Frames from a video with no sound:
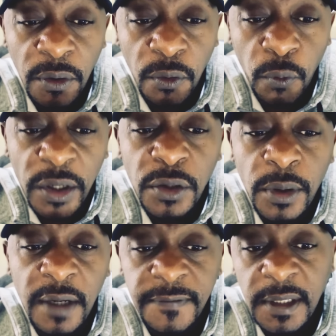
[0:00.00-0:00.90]
When you
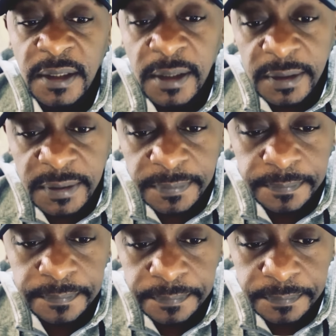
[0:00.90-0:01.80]
have done that,
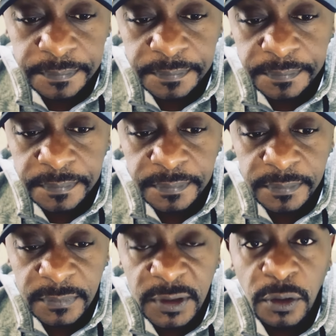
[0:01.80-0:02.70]

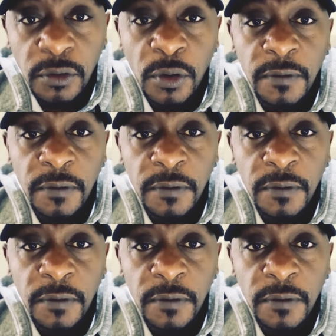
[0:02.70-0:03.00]
you're